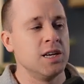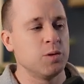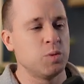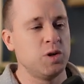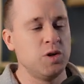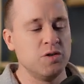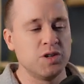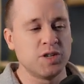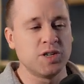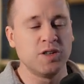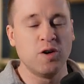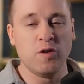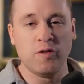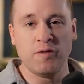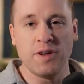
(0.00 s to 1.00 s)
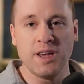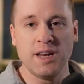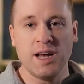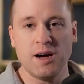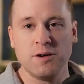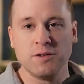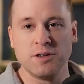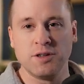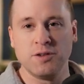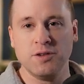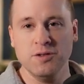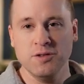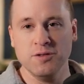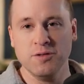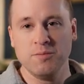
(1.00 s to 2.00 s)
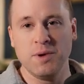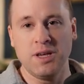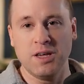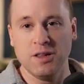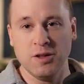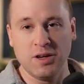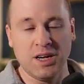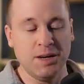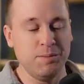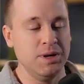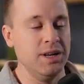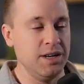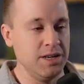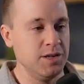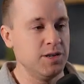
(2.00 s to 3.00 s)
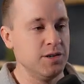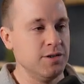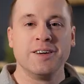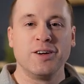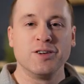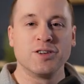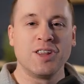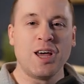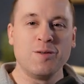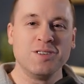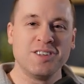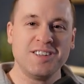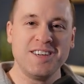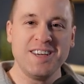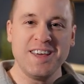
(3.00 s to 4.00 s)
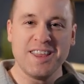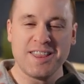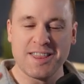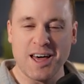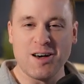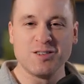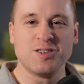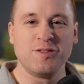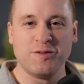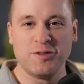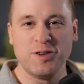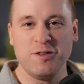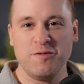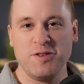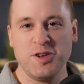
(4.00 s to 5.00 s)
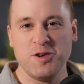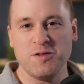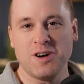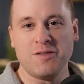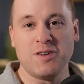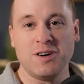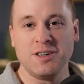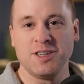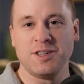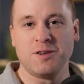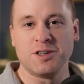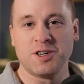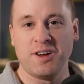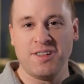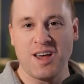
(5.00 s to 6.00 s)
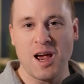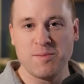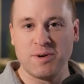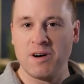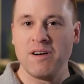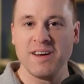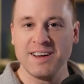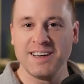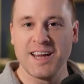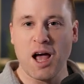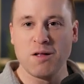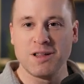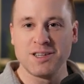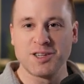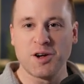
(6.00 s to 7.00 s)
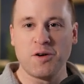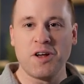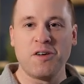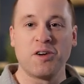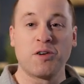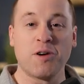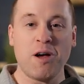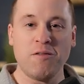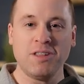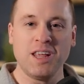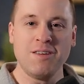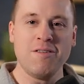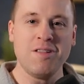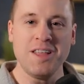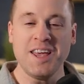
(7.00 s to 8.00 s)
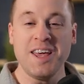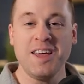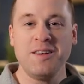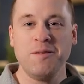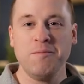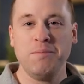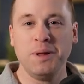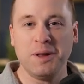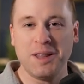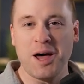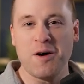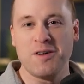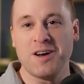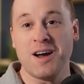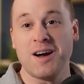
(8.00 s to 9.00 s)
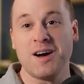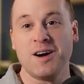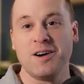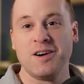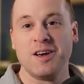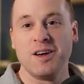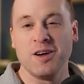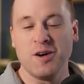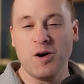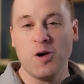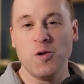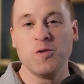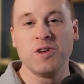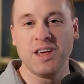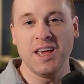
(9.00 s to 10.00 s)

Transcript: We do the slow fade out to make it look a bit nicer. So that was the 1,000-foot view of our destruction library. Now let's go down to ground level and build out our own